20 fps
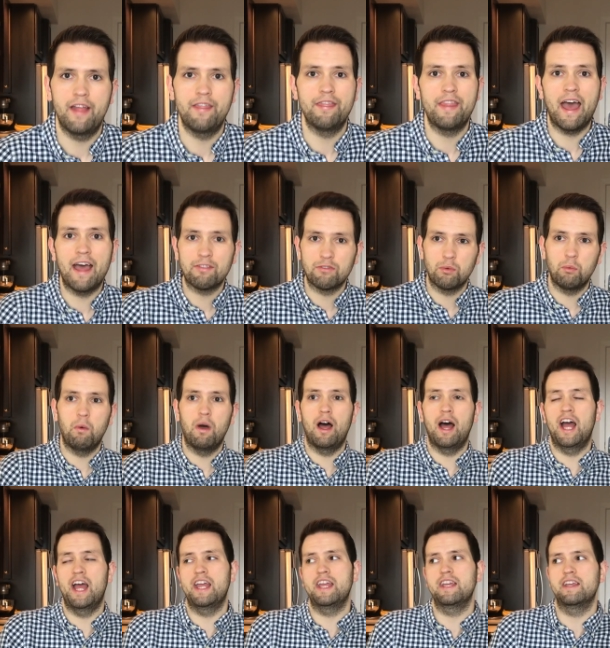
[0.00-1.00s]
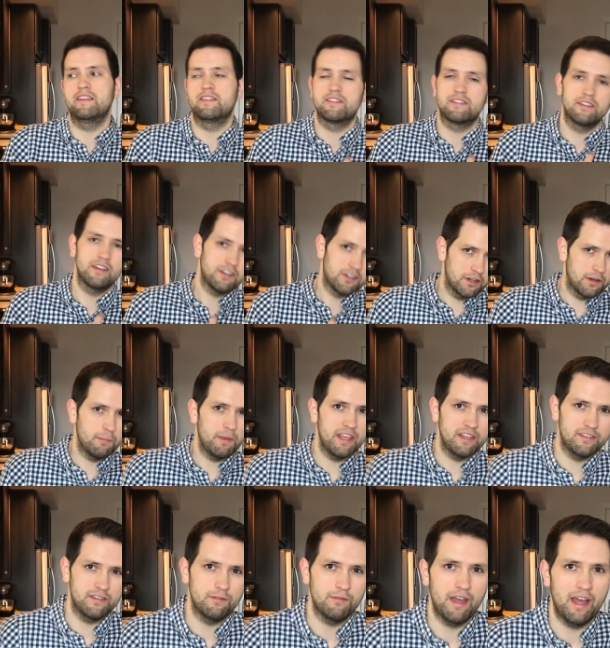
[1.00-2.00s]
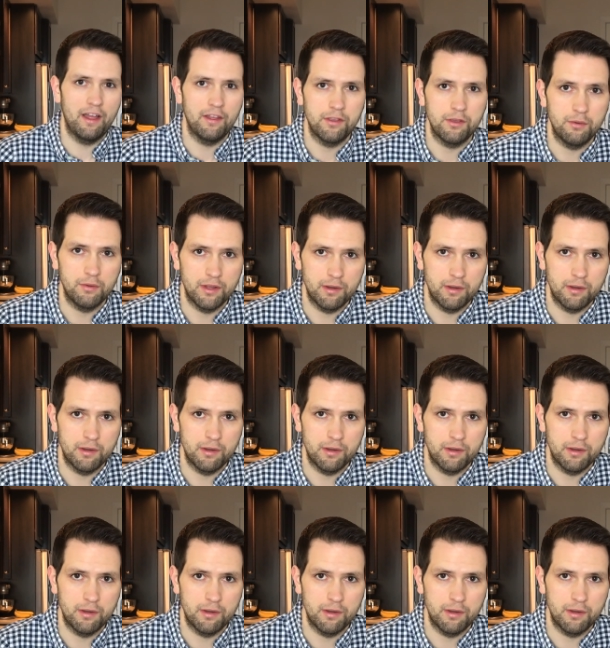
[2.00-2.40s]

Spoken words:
And that's why it's such an amazing value